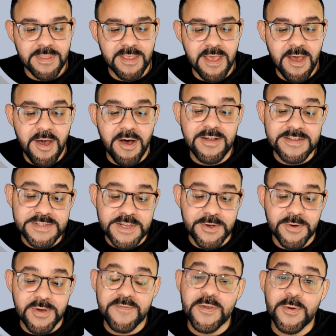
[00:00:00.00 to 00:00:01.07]

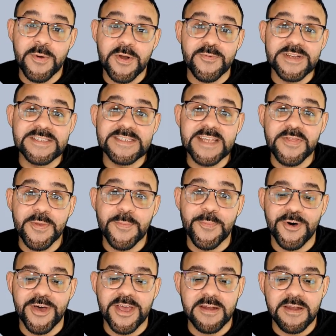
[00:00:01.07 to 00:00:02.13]
Also, if you want to reset the
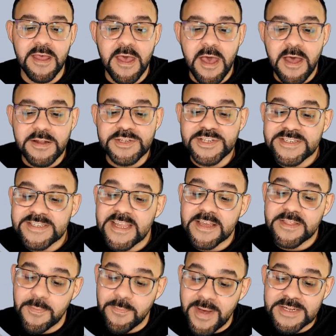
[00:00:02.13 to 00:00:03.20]
point, just like
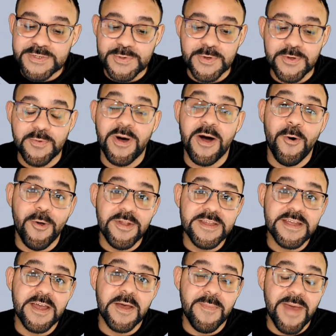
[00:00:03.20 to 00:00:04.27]
the bend tool, while
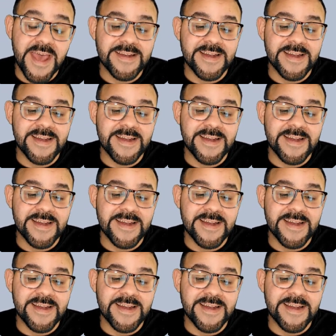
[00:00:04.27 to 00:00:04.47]
holding Command and